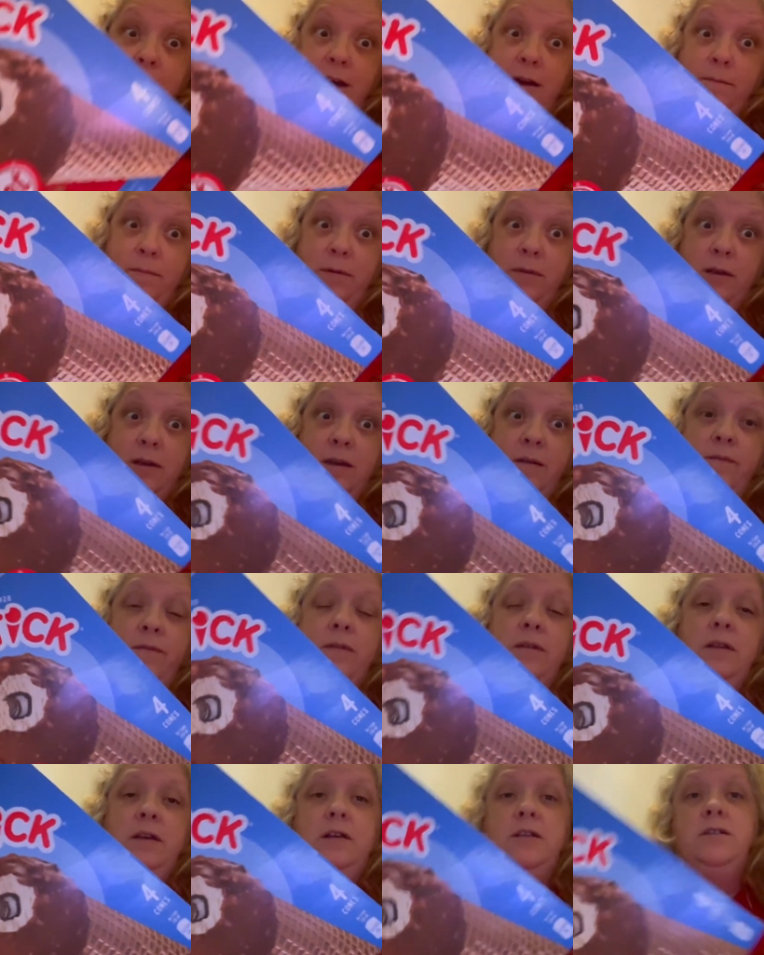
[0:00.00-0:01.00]
I've been looking
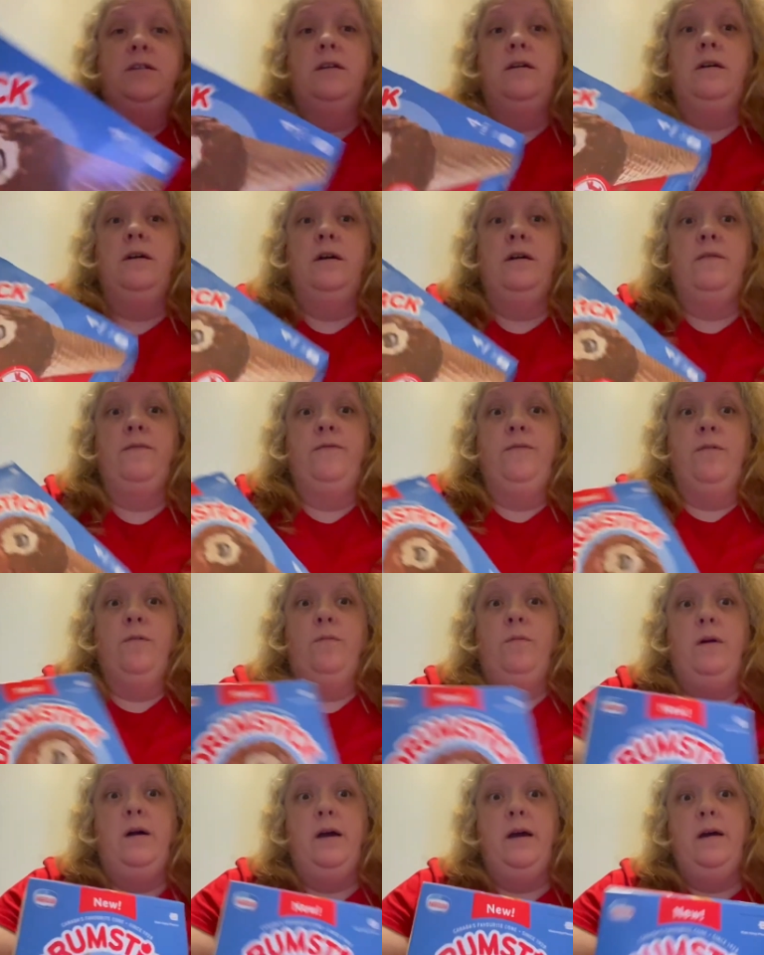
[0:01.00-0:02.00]
for these uh, for a
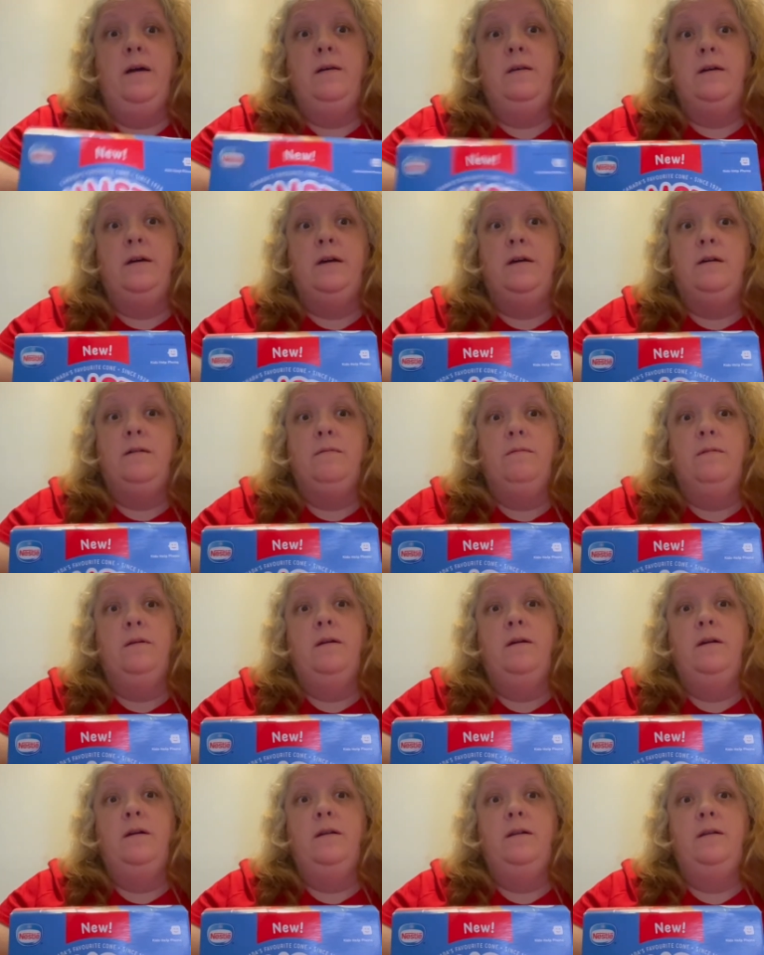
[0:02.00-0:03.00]
while. Uh,
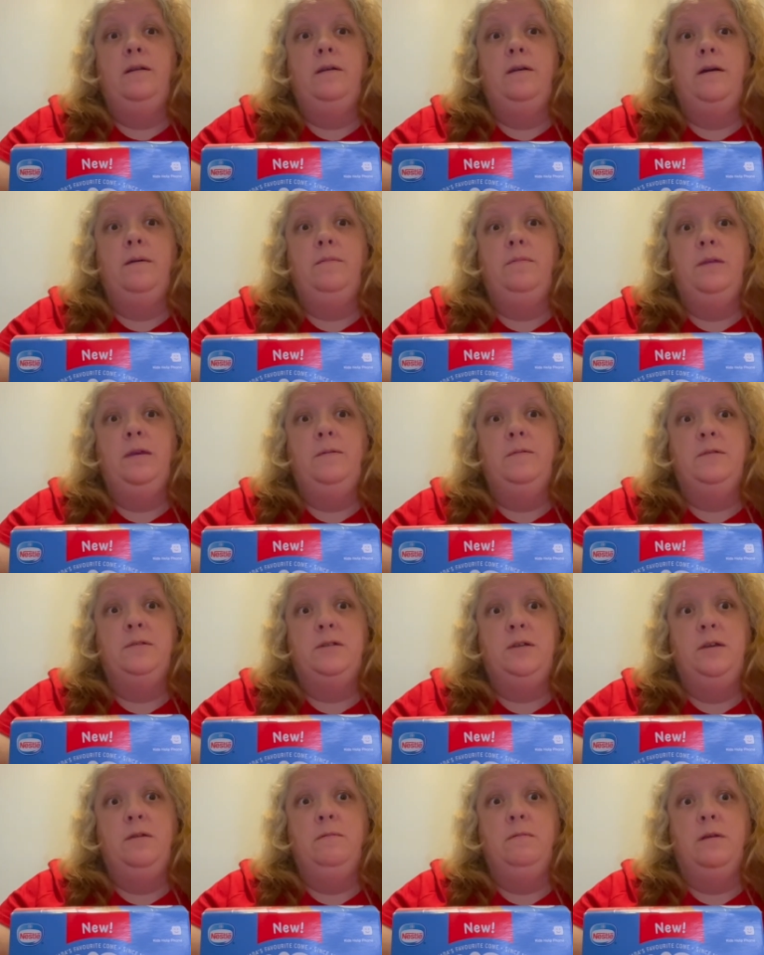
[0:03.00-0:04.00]
Ron, I believe
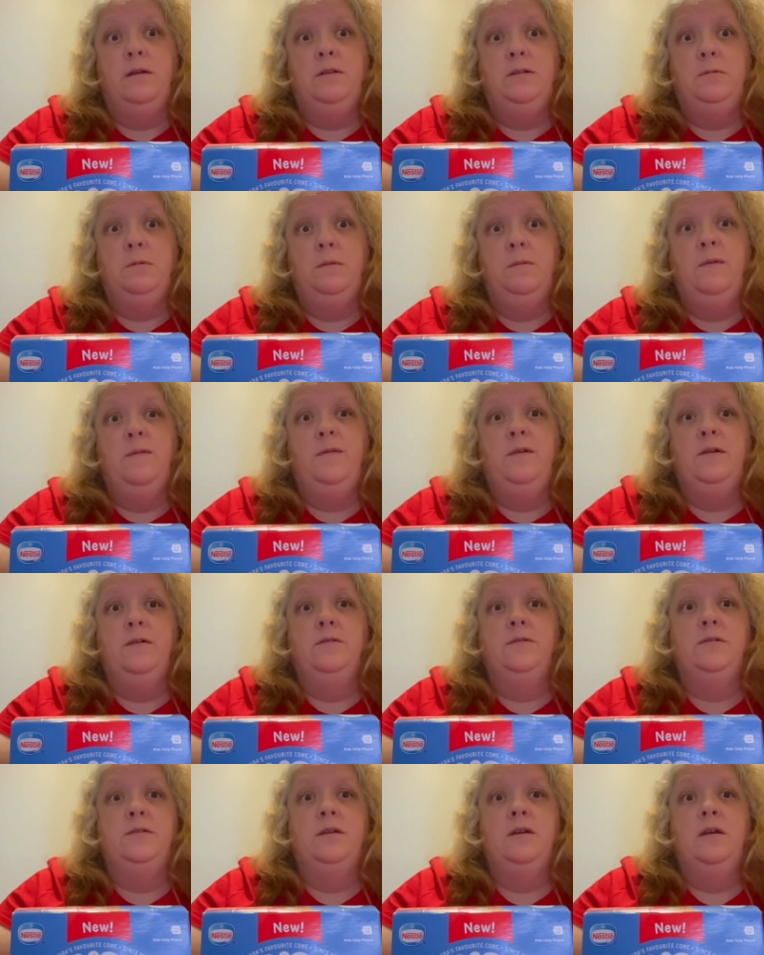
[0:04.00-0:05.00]
was the Ron Sweet
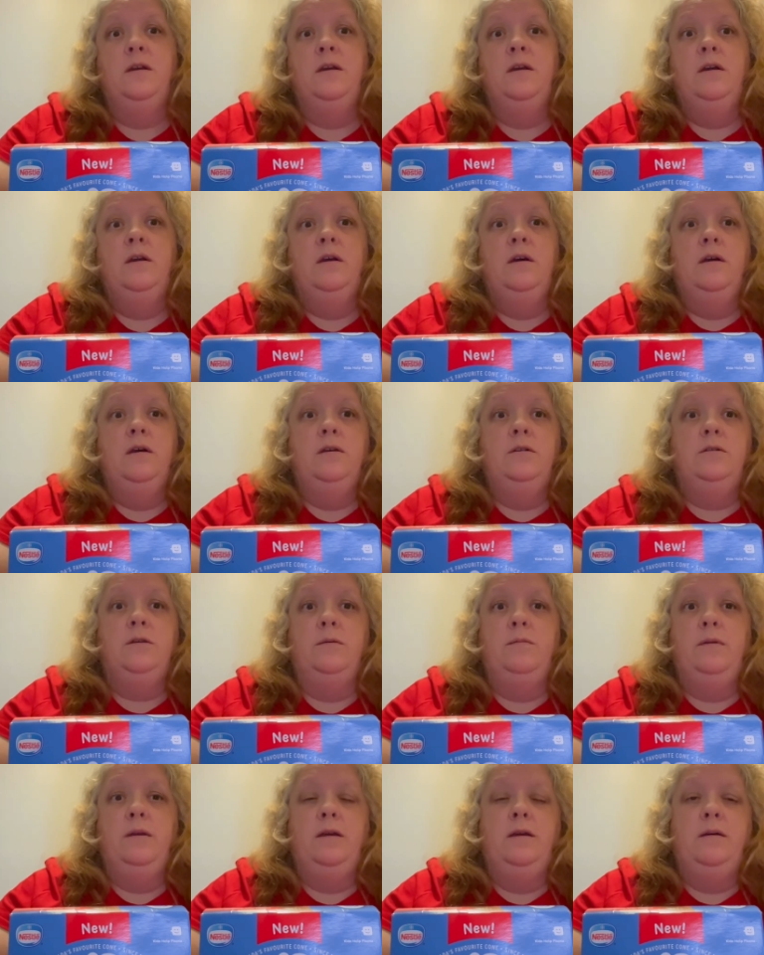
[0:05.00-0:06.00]
Reviews, who
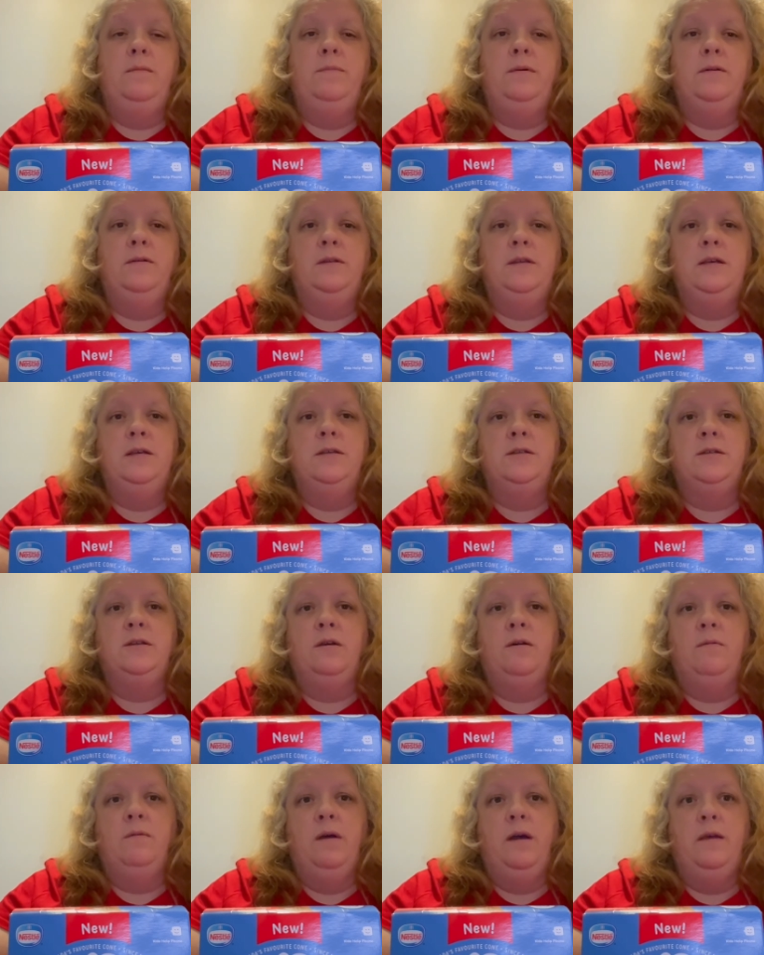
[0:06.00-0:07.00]
told me about these
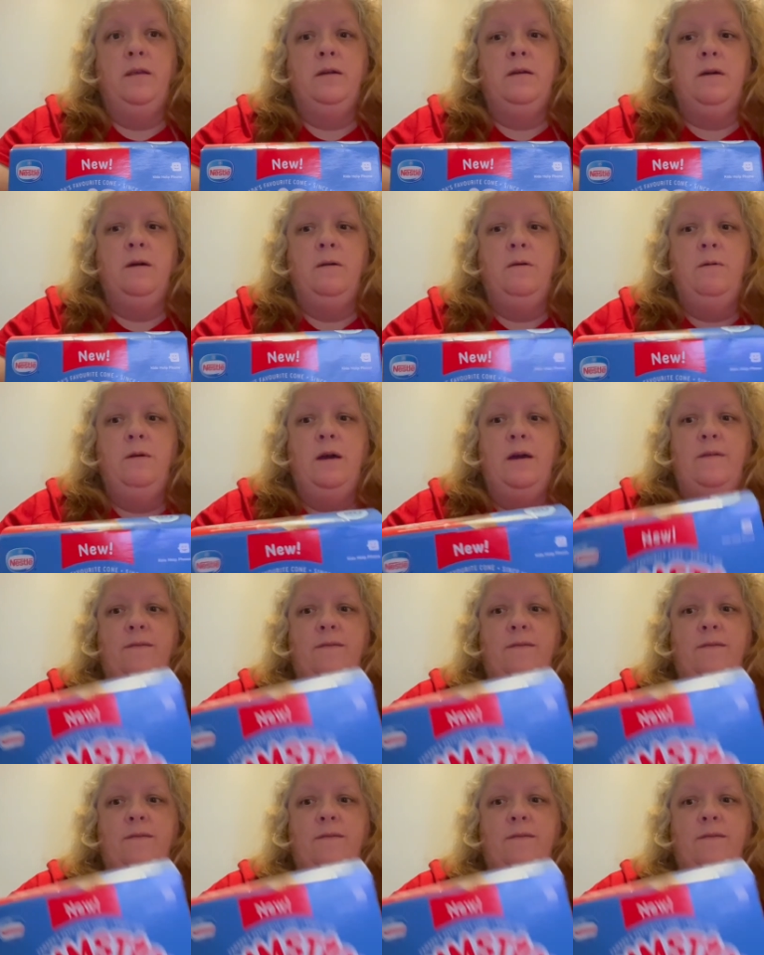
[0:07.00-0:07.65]
a while ago. I